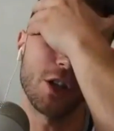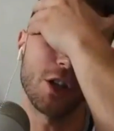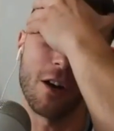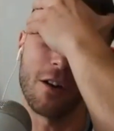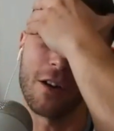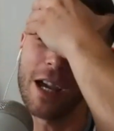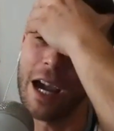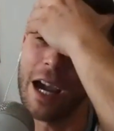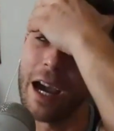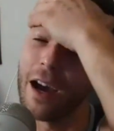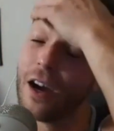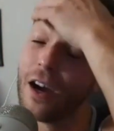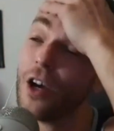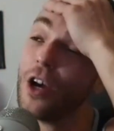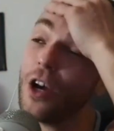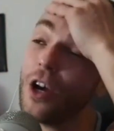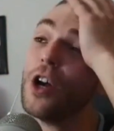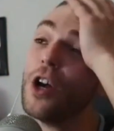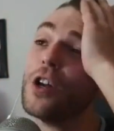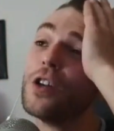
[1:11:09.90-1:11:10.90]
Yeah.
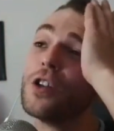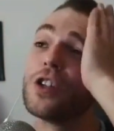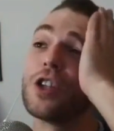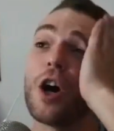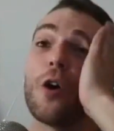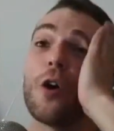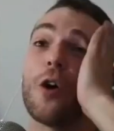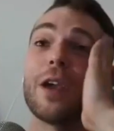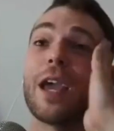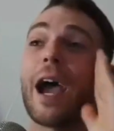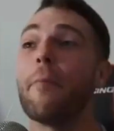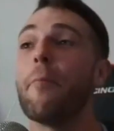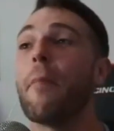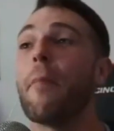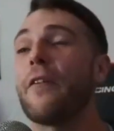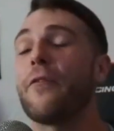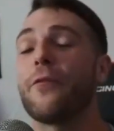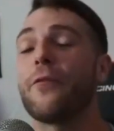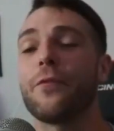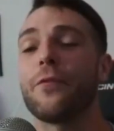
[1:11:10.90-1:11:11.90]
So yeah, my
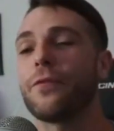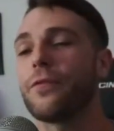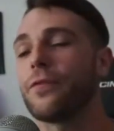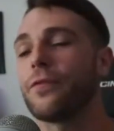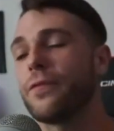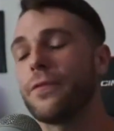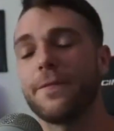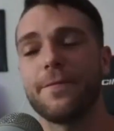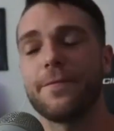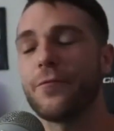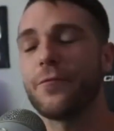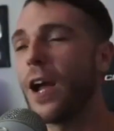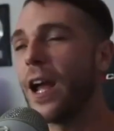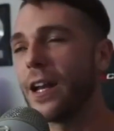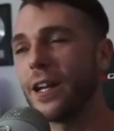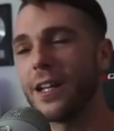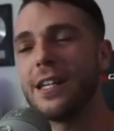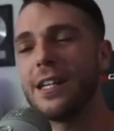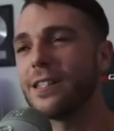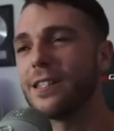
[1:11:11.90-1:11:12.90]
friend,
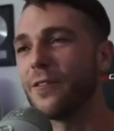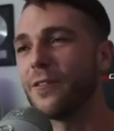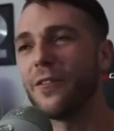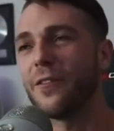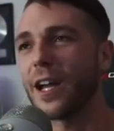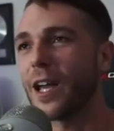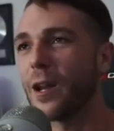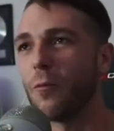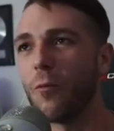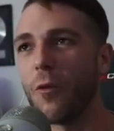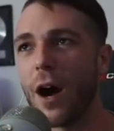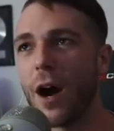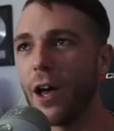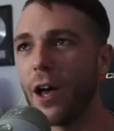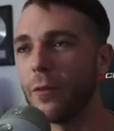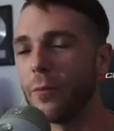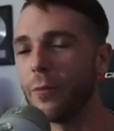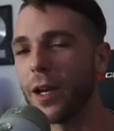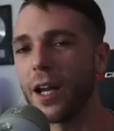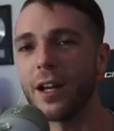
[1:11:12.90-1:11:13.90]
he's a fucking wild
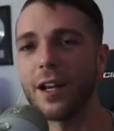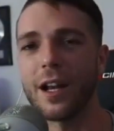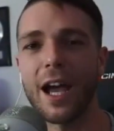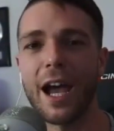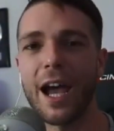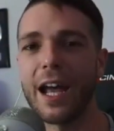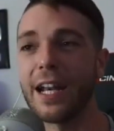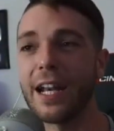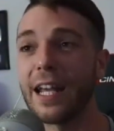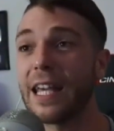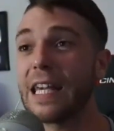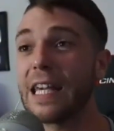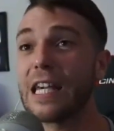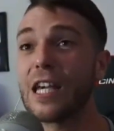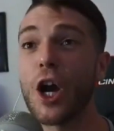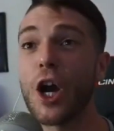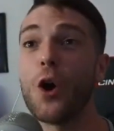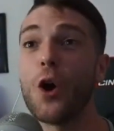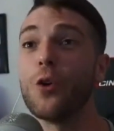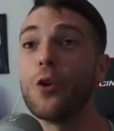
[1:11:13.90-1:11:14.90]
man, and he
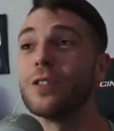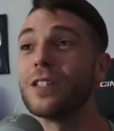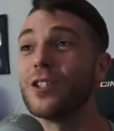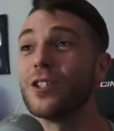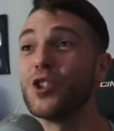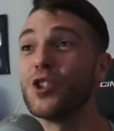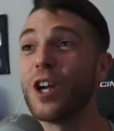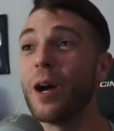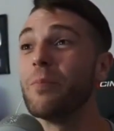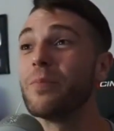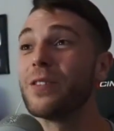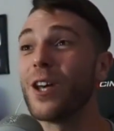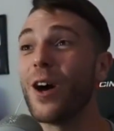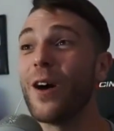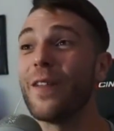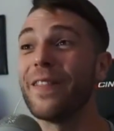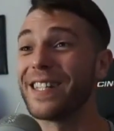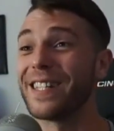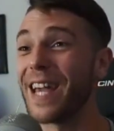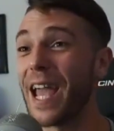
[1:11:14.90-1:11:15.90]
goes and jumps on
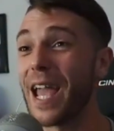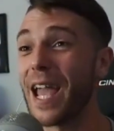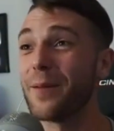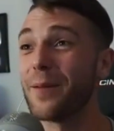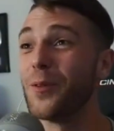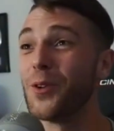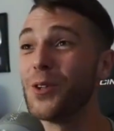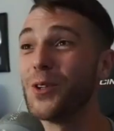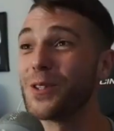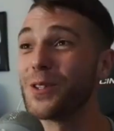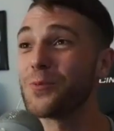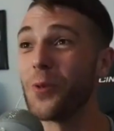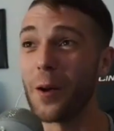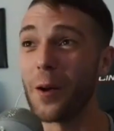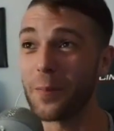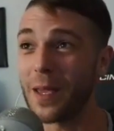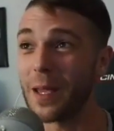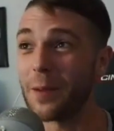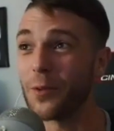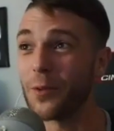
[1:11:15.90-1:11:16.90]
the tables while
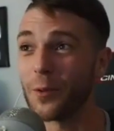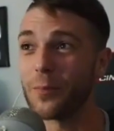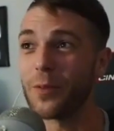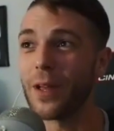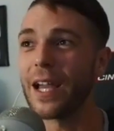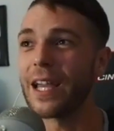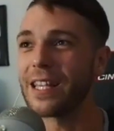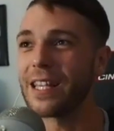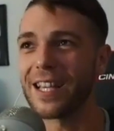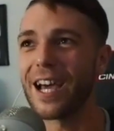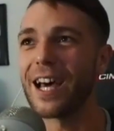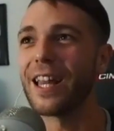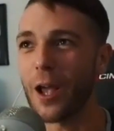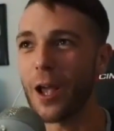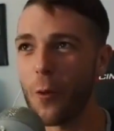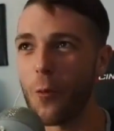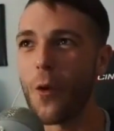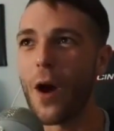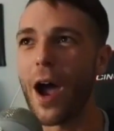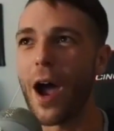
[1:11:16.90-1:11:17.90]
people are playing. He's got like a
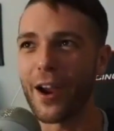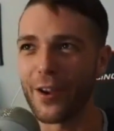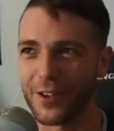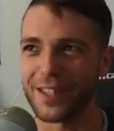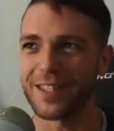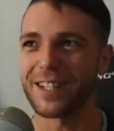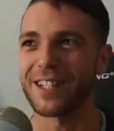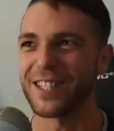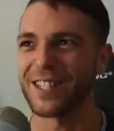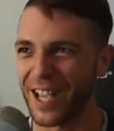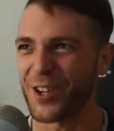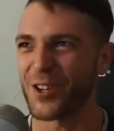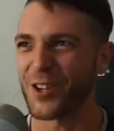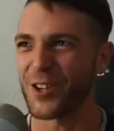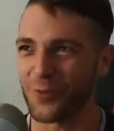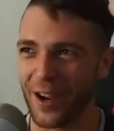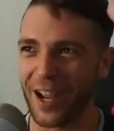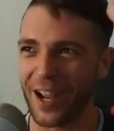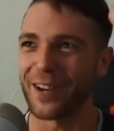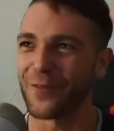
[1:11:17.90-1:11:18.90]
wireless, and he's like
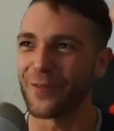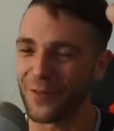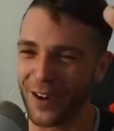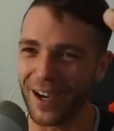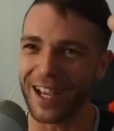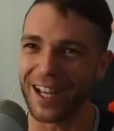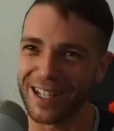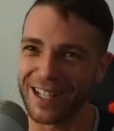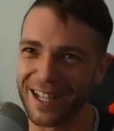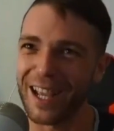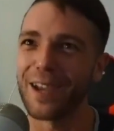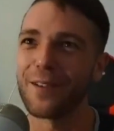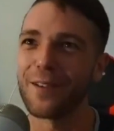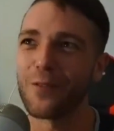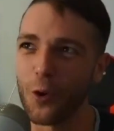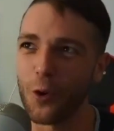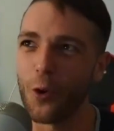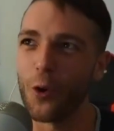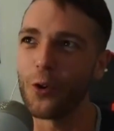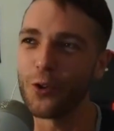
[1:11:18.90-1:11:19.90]
shredding fucking Dave
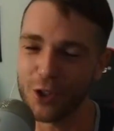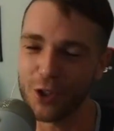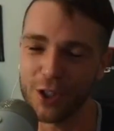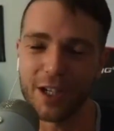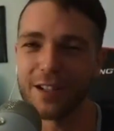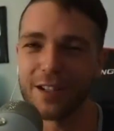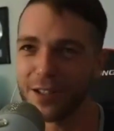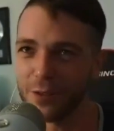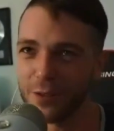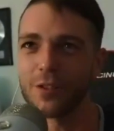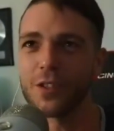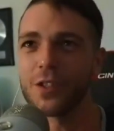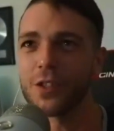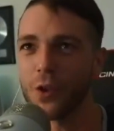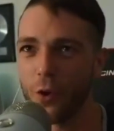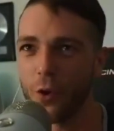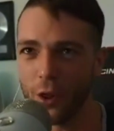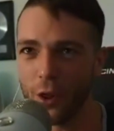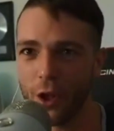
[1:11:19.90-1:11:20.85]
Grohl shit and doing solos.